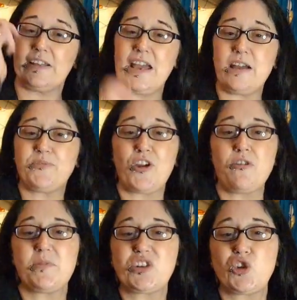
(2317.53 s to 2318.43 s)
Yeah, I'm
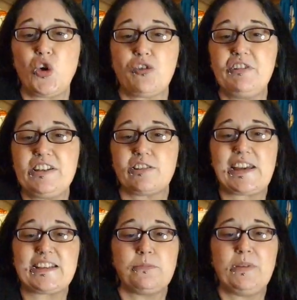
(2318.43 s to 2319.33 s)
sorry my stories
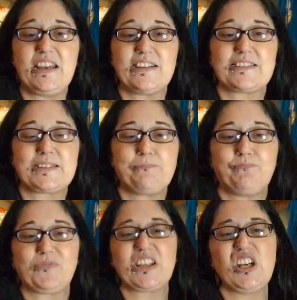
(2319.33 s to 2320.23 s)
get a bit
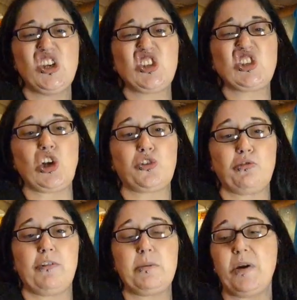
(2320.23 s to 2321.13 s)

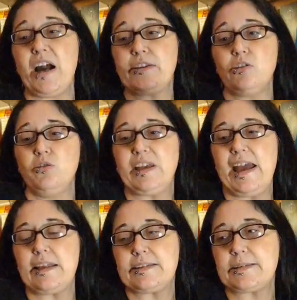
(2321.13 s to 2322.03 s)
stuttery, but I do
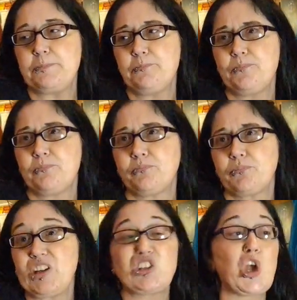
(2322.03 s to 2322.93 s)
get
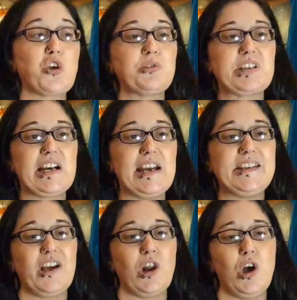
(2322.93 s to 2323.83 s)

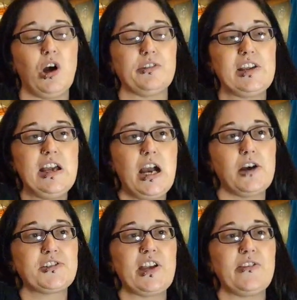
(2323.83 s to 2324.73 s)
tongue-tied a lot.
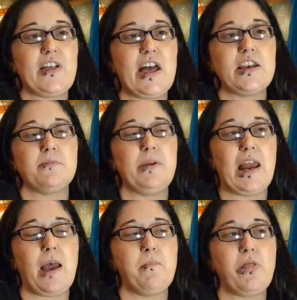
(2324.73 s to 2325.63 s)
I'll sit there and be
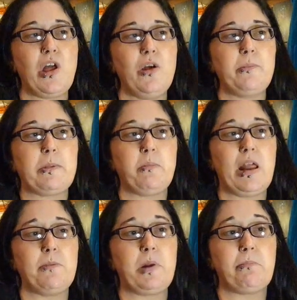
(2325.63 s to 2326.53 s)
like, blah, blah,
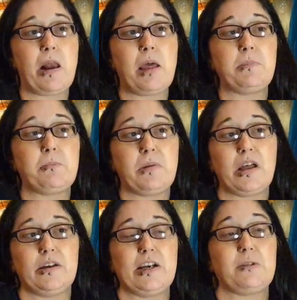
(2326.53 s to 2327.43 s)
blah, blah, blah, blah,
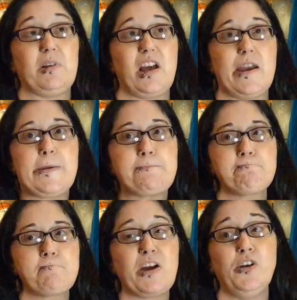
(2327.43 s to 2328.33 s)
blah. And I'll be like,
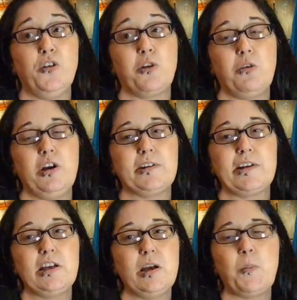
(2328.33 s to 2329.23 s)
I know the
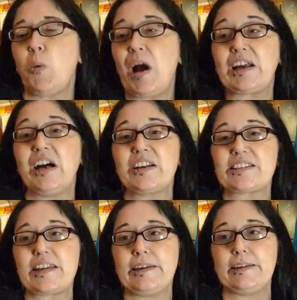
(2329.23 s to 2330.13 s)
word. Why can't
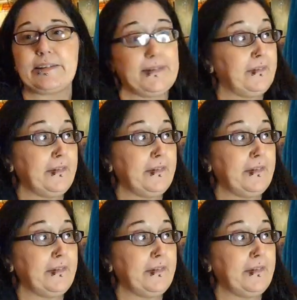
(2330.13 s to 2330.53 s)
I say it?